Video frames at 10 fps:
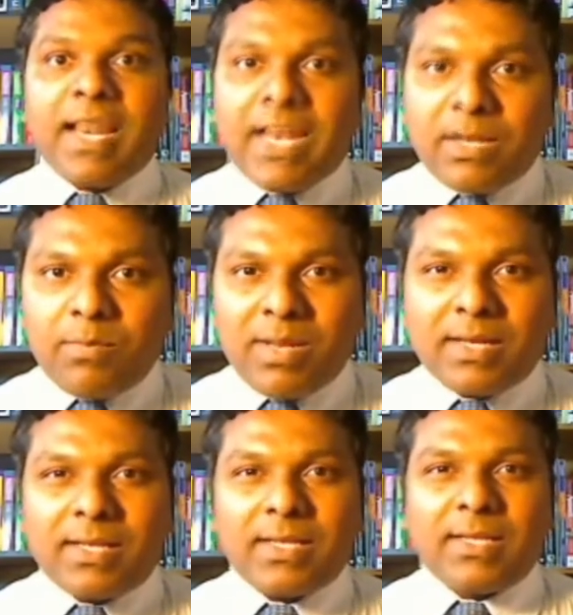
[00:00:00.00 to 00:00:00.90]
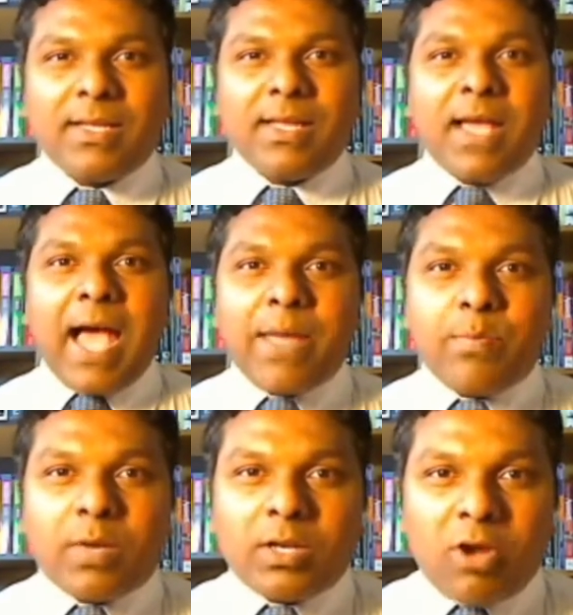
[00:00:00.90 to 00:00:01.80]
irritability,
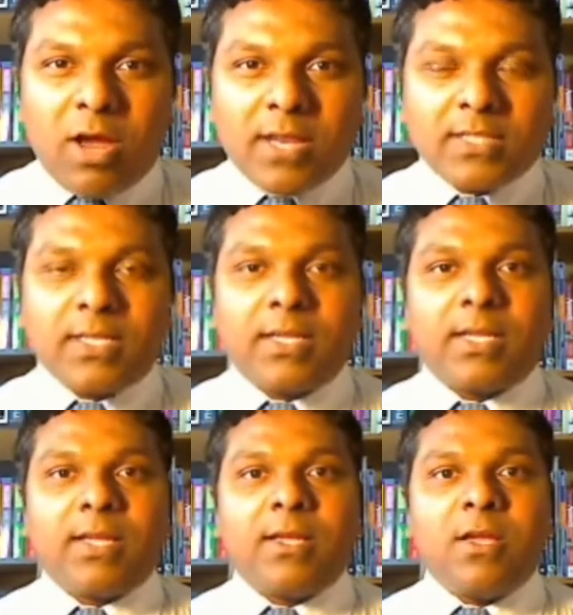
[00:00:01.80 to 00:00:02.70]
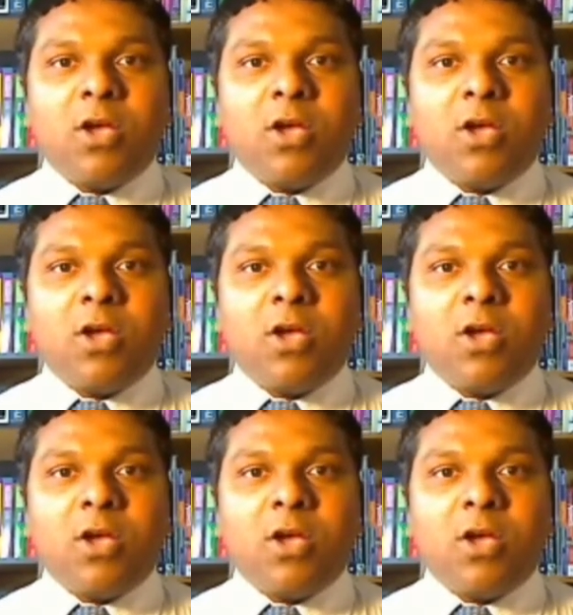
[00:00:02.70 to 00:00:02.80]
hypertonicity,